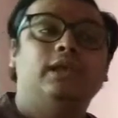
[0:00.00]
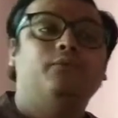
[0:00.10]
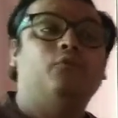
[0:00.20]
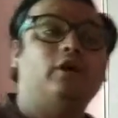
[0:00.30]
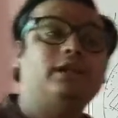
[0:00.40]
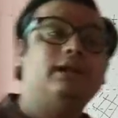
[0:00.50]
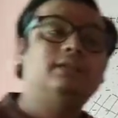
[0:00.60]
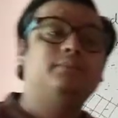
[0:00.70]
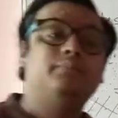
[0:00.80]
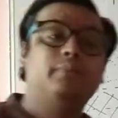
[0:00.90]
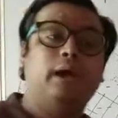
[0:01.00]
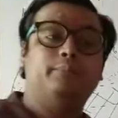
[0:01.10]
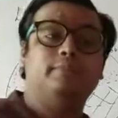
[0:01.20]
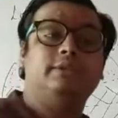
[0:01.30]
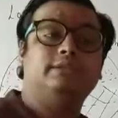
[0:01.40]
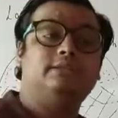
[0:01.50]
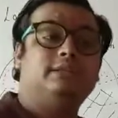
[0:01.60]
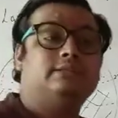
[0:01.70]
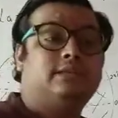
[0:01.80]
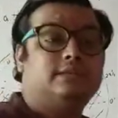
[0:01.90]
what are the
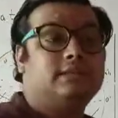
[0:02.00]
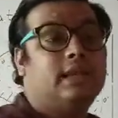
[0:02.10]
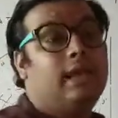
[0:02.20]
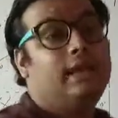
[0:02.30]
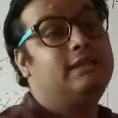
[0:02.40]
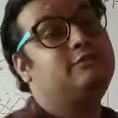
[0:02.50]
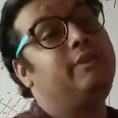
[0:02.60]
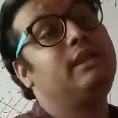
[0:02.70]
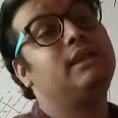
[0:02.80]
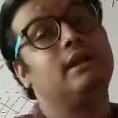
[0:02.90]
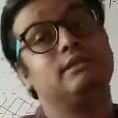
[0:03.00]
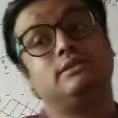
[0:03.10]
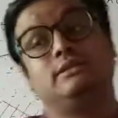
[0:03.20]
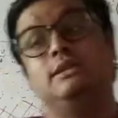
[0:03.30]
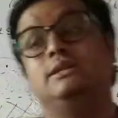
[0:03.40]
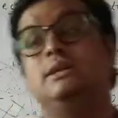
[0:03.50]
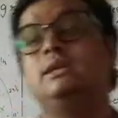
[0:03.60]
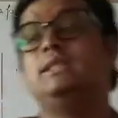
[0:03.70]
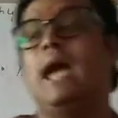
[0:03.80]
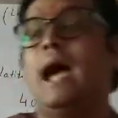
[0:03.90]
distances? It is being
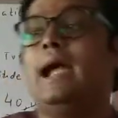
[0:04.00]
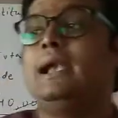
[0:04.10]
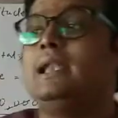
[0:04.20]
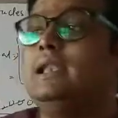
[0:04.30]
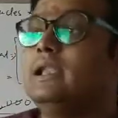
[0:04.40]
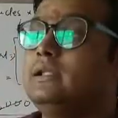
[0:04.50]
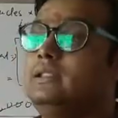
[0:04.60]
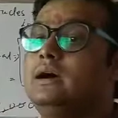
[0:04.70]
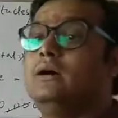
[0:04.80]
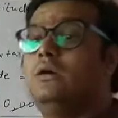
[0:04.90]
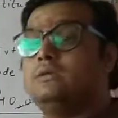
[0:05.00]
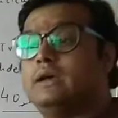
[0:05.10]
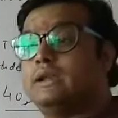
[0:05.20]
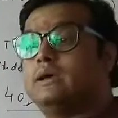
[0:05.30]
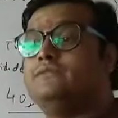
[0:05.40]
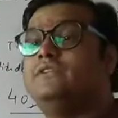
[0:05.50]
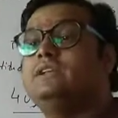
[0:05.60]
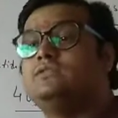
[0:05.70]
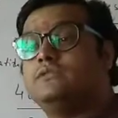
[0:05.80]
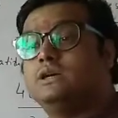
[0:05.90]
considered that the
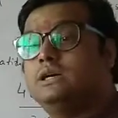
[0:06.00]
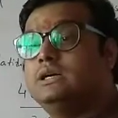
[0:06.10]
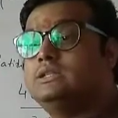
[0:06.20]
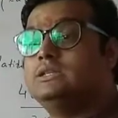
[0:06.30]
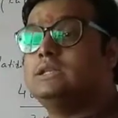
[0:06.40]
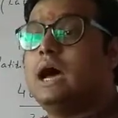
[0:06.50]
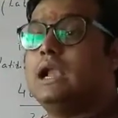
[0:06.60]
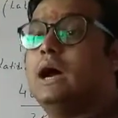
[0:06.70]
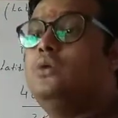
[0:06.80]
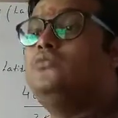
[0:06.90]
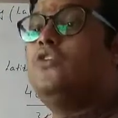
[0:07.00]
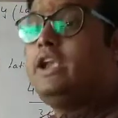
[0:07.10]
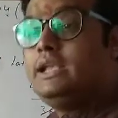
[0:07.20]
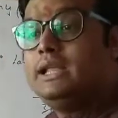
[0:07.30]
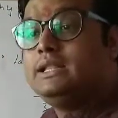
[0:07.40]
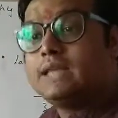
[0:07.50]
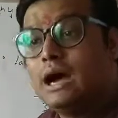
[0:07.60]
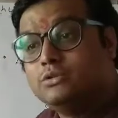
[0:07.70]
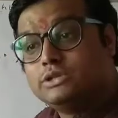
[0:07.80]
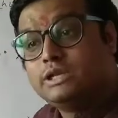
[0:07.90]
circumference of the earth is around
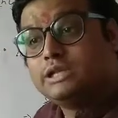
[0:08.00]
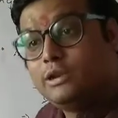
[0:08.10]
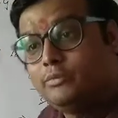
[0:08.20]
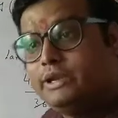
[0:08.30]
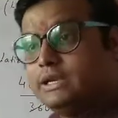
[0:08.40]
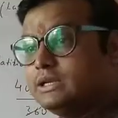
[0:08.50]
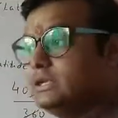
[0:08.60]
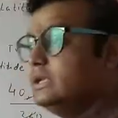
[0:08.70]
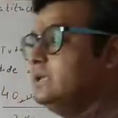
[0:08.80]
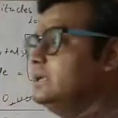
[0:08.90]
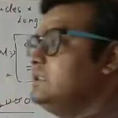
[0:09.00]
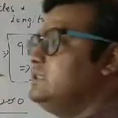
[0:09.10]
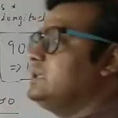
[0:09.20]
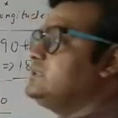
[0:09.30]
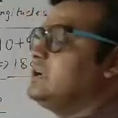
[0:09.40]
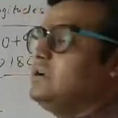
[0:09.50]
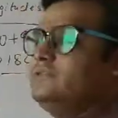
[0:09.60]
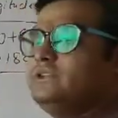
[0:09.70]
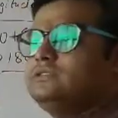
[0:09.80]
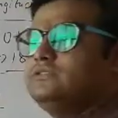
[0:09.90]
40,000 kilometers. The
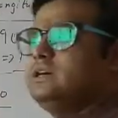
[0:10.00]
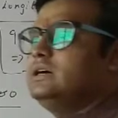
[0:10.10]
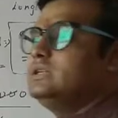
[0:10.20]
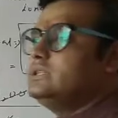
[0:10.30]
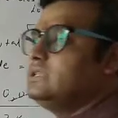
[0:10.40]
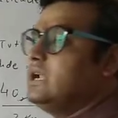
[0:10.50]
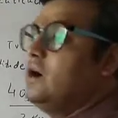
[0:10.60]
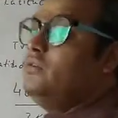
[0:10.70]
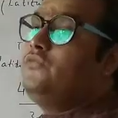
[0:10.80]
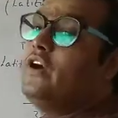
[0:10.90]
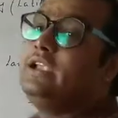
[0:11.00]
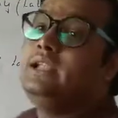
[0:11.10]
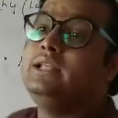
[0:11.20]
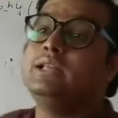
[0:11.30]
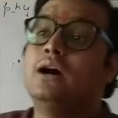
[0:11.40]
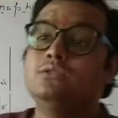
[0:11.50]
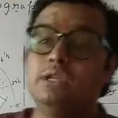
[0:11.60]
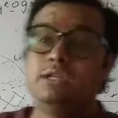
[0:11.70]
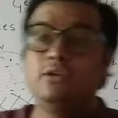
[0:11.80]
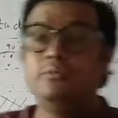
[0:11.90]
circumference of the earth is around
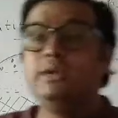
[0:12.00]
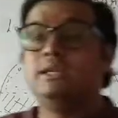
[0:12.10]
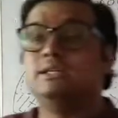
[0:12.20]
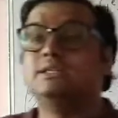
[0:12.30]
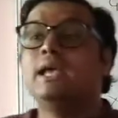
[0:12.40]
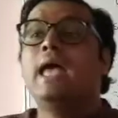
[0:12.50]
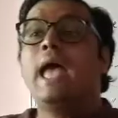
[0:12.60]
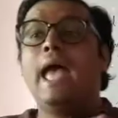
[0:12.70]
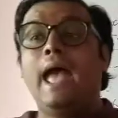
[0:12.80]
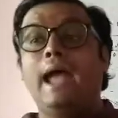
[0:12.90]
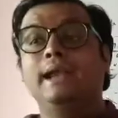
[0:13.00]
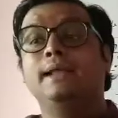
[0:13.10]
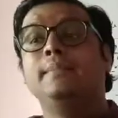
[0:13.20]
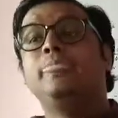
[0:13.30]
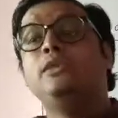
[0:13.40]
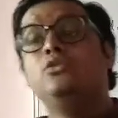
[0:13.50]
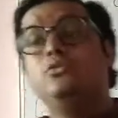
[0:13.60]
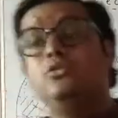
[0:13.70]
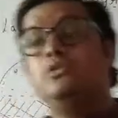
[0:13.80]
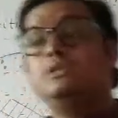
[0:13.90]
40,000 kilometers. And you
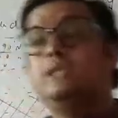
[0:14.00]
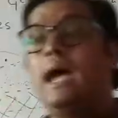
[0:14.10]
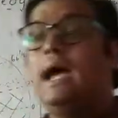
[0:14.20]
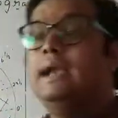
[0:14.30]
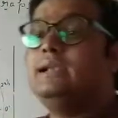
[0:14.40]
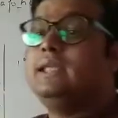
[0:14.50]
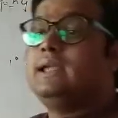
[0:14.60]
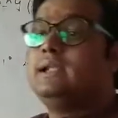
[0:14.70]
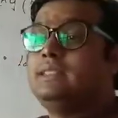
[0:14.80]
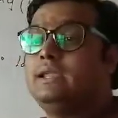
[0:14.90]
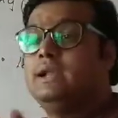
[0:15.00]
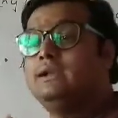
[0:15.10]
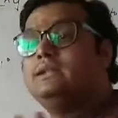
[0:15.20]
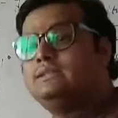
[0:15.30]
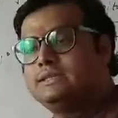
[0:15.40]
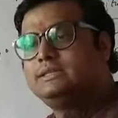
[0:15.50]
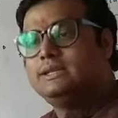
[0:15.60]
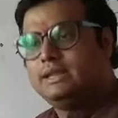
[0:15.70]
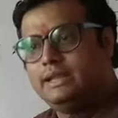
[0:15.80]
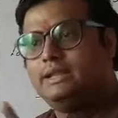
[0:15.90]
know that there are 360
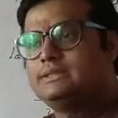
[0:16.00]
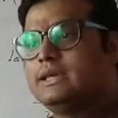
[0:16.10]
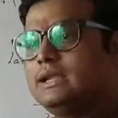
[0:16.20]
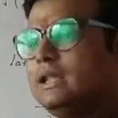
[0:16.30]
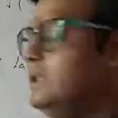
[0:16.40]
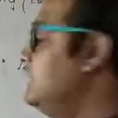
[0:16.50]
degree in a circle.